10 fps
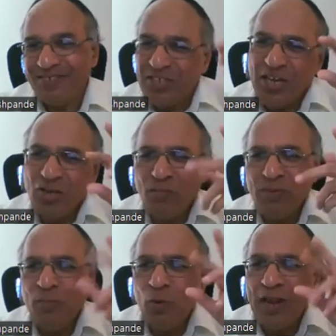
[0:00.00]
Change of
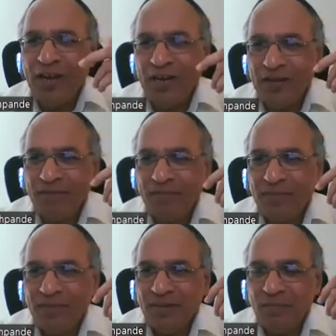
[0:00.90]
the polarity.
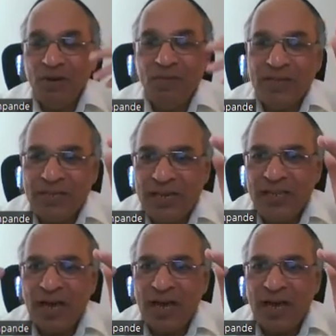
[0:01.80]
Previously in the